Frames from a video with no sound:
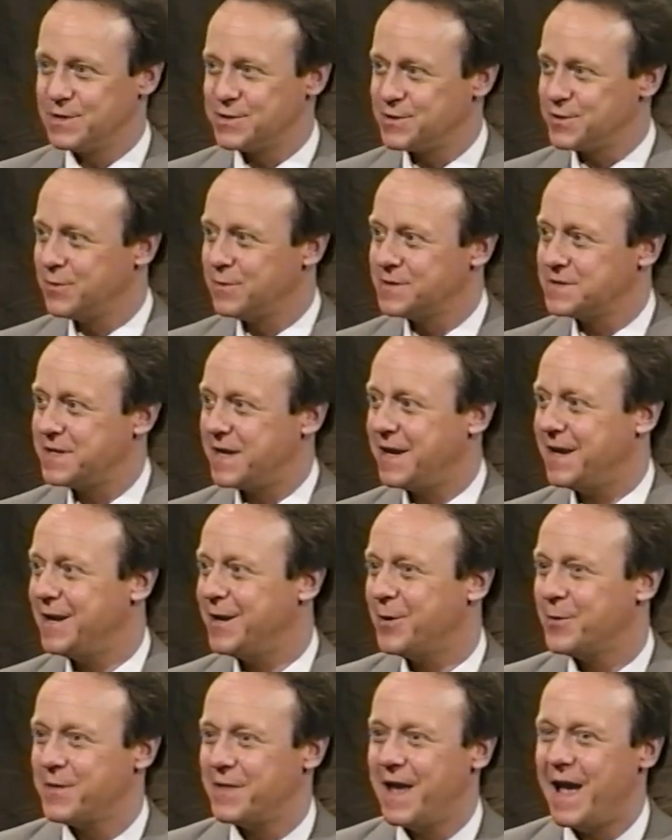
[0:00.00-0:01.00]
As soon as they
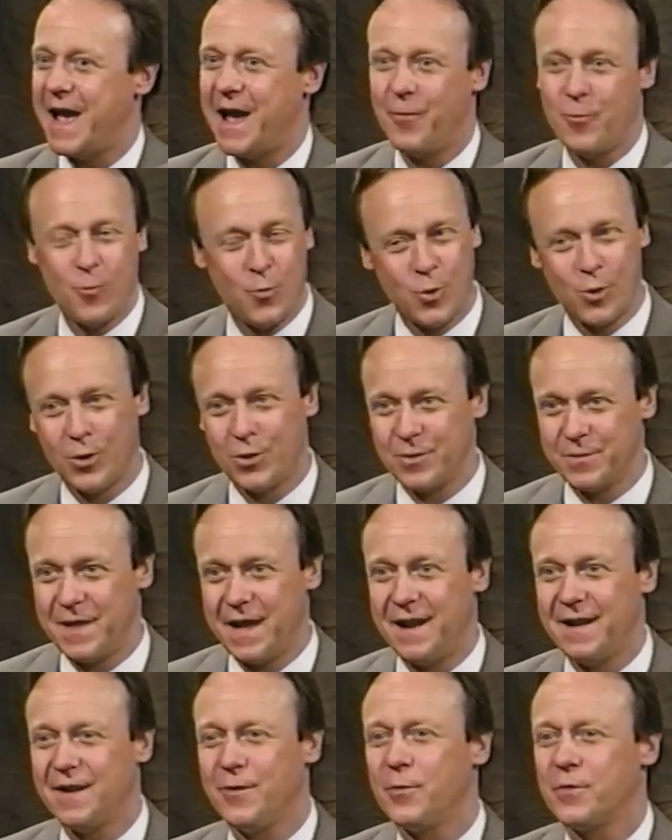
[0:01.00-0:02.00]
hear that word or
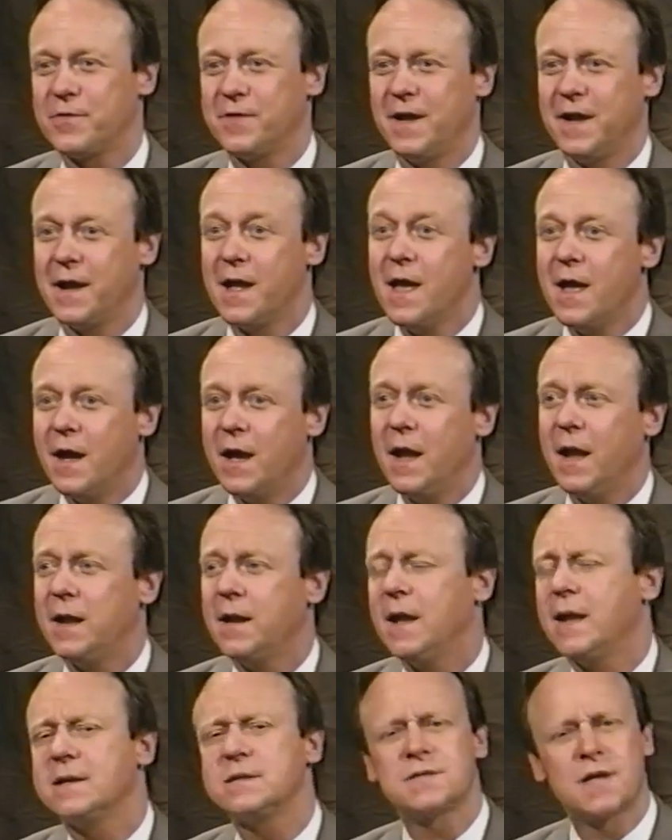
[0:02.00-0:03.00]
that whole thing, and
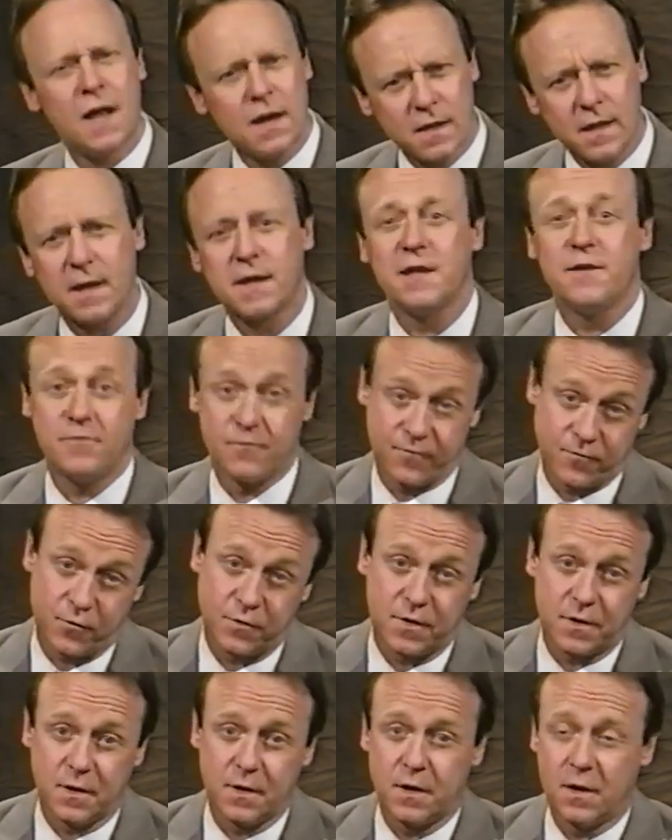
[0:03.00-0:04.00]
it's kind of like even for
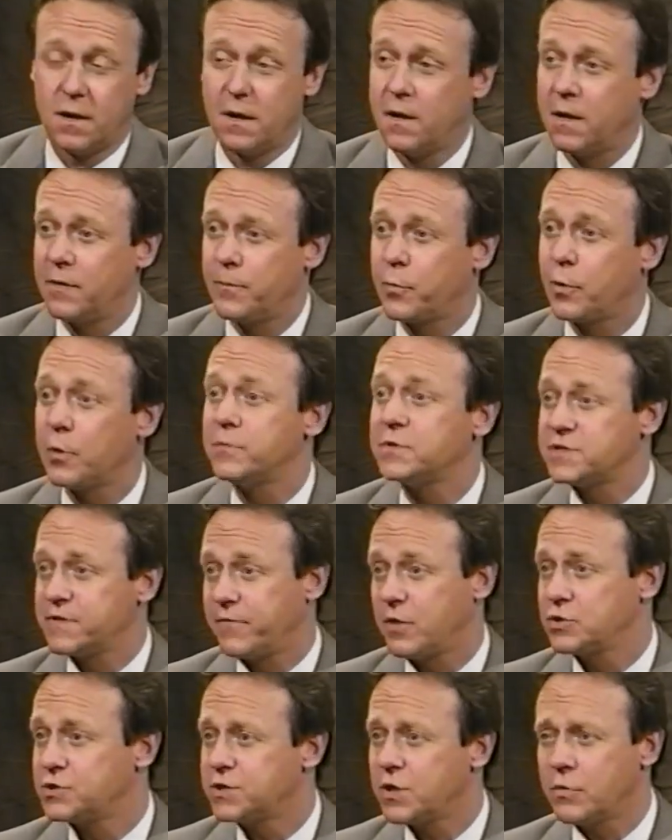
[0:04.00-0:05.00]
the purpose of
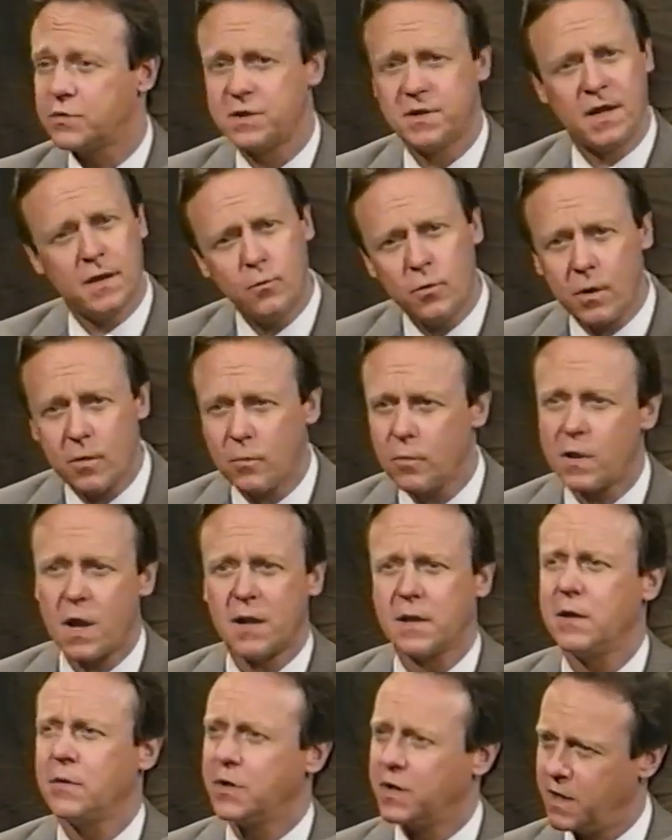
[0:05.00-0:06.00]
our show today, we're
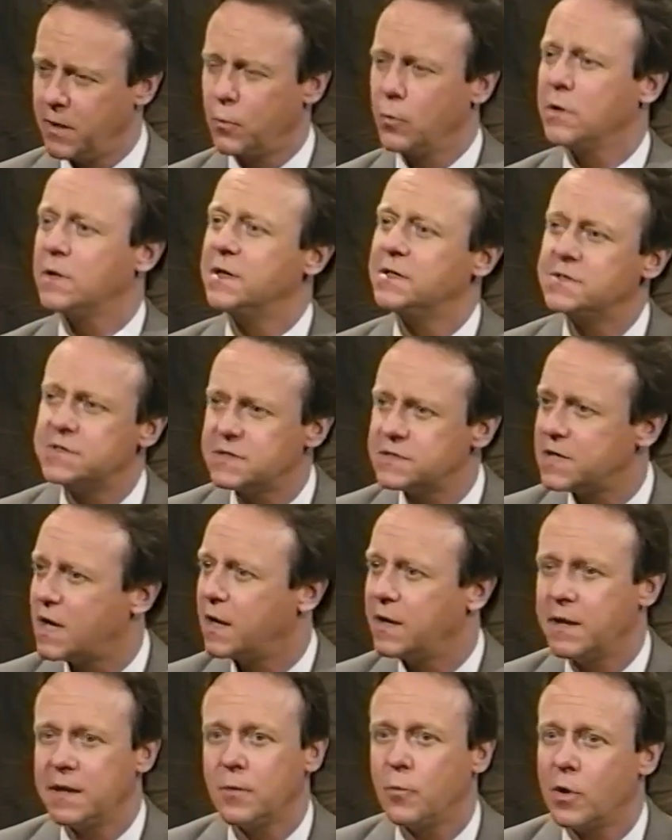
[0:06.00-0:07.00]
not here to get religious
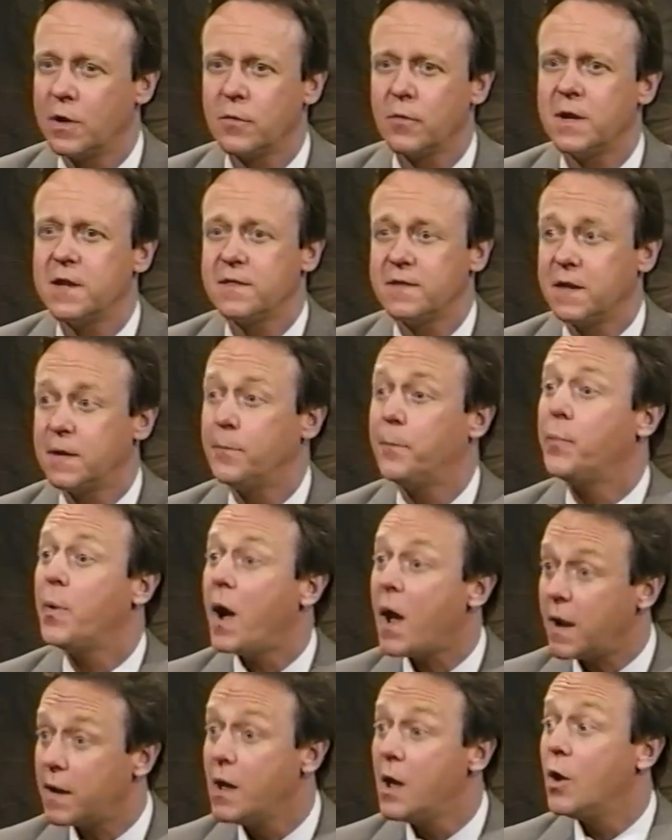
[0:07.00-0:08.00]
on anyone or anything,
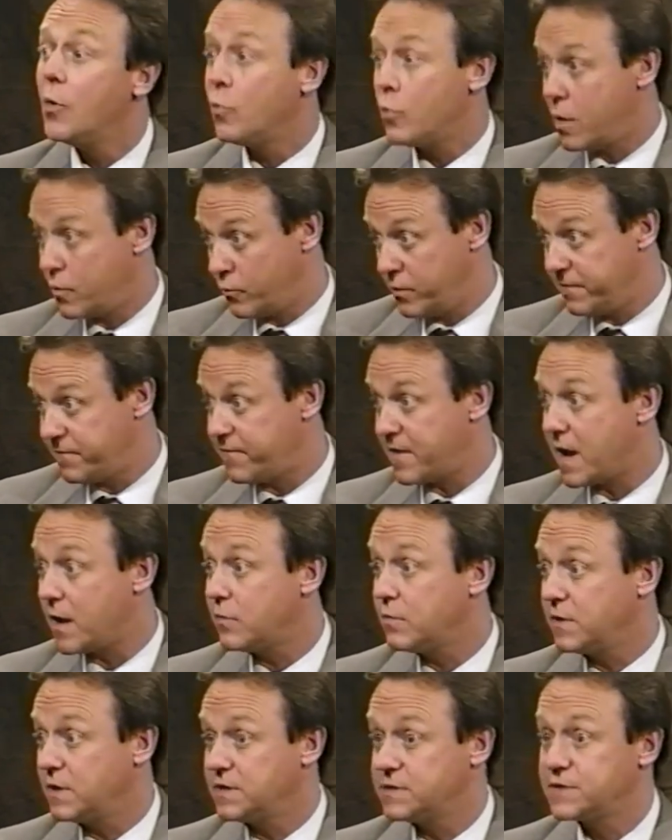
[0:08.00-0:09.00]
but what we
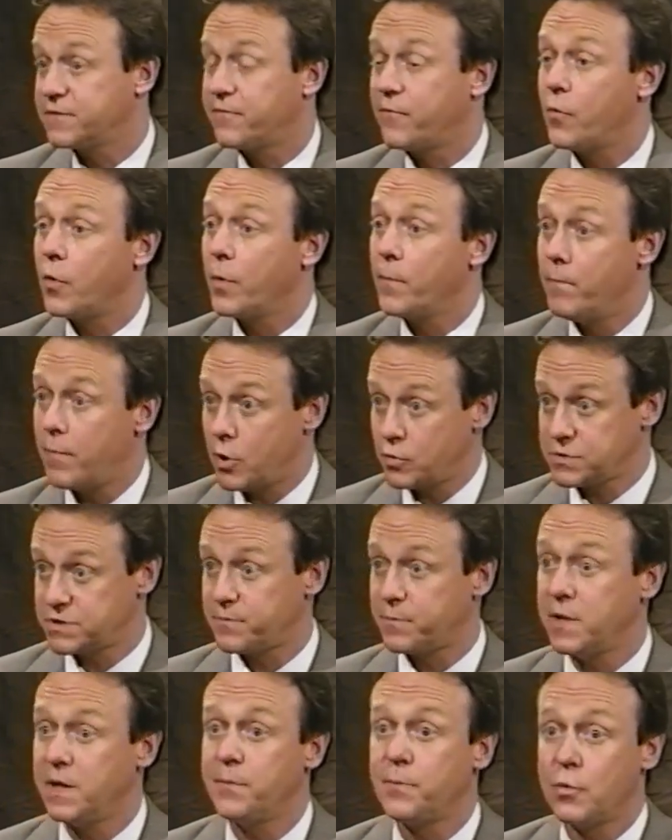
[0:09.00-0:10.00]
found is for
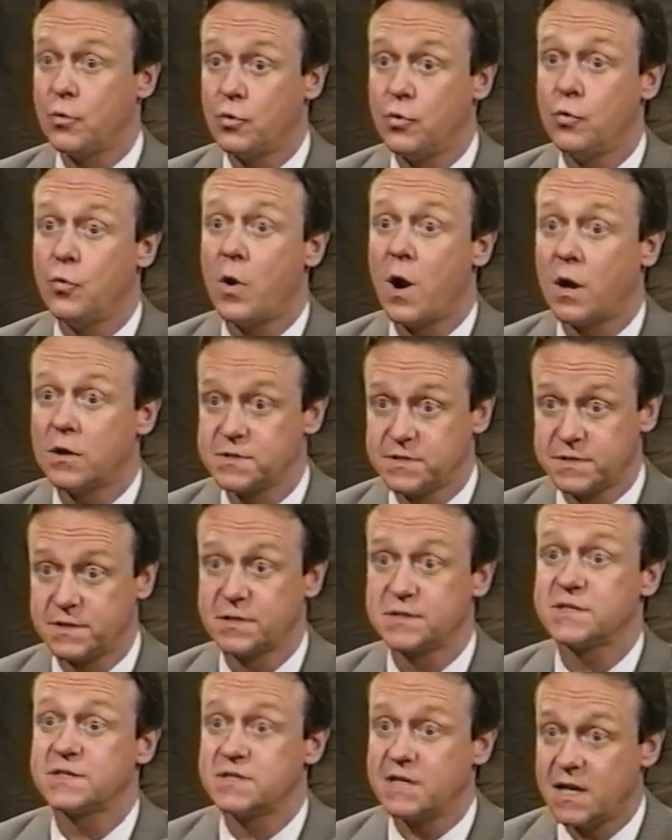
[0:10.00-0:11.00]
most people who are
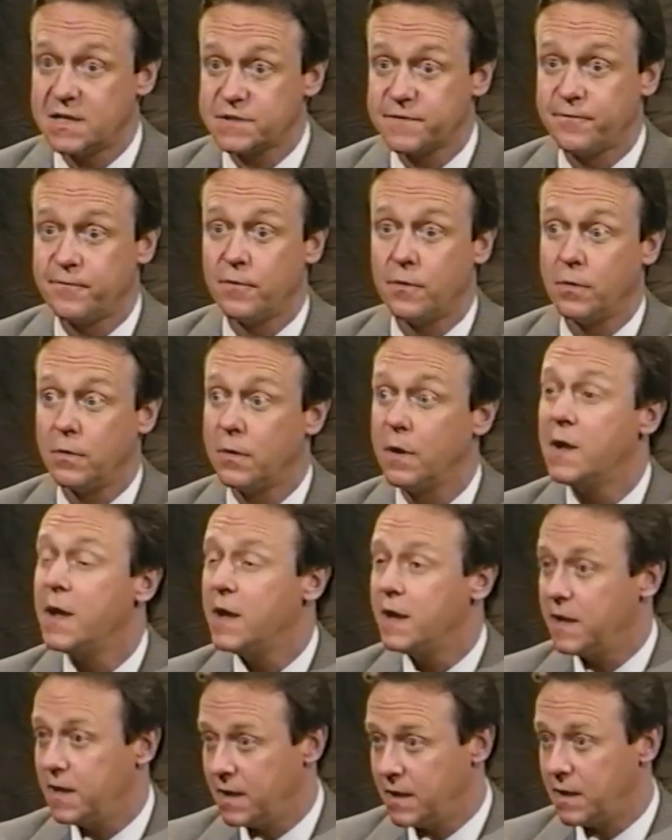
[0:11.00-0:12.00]
successful
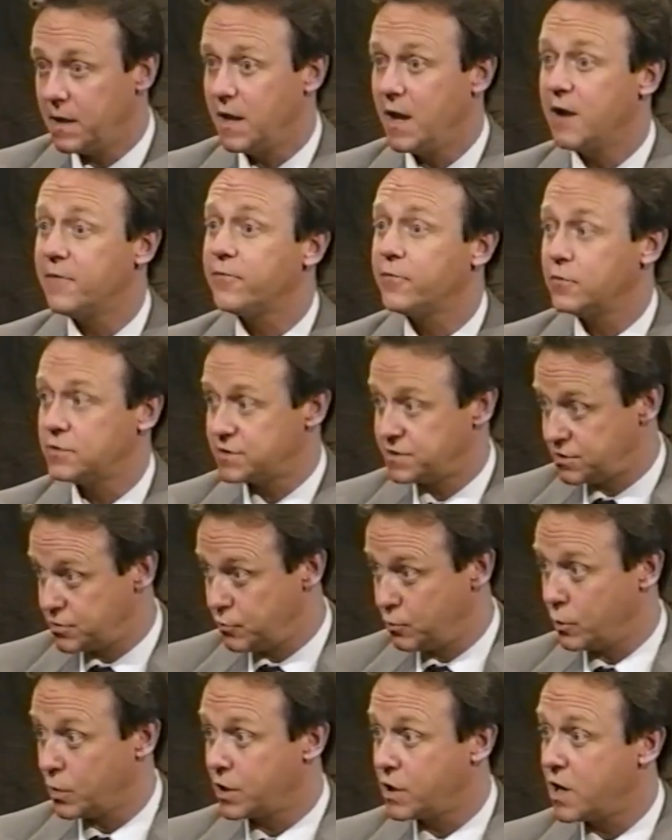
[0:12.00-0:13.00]
in efforts
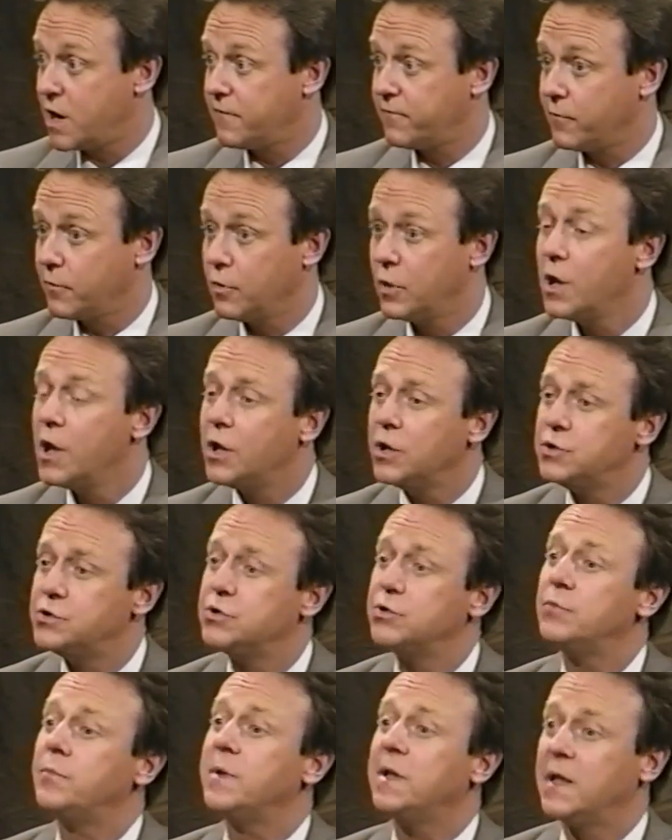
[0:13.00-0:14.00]
to recover
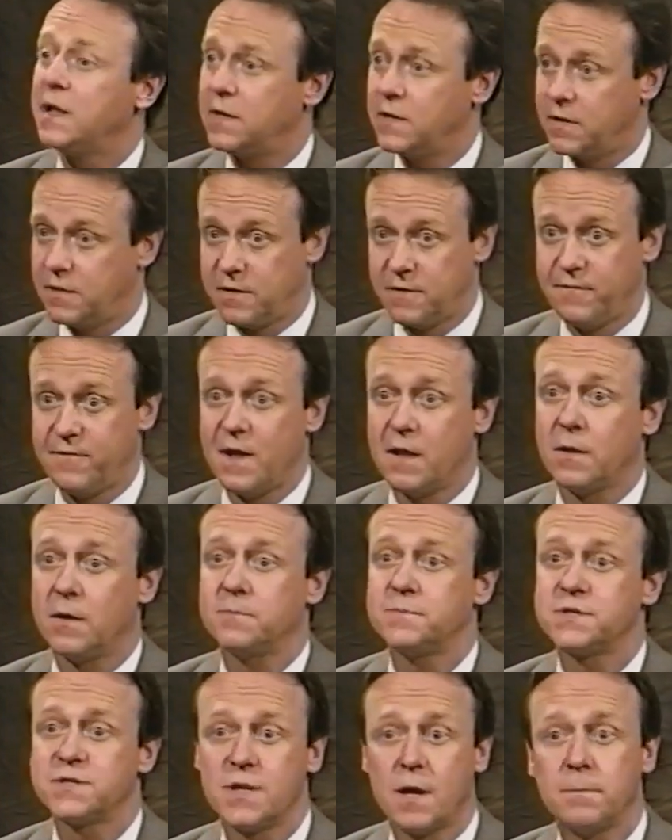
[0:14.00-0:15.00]
do begin to
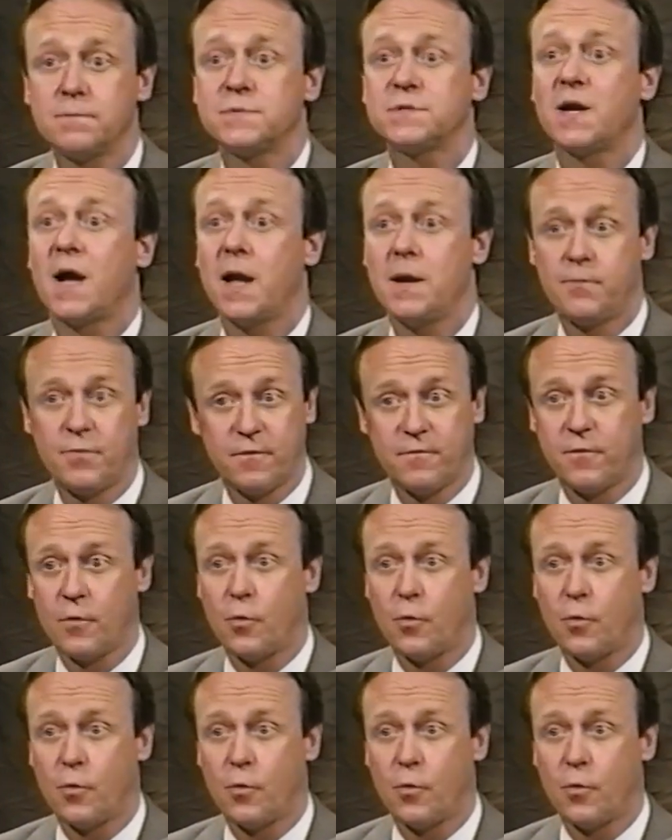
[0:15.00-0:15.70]
develop some type of a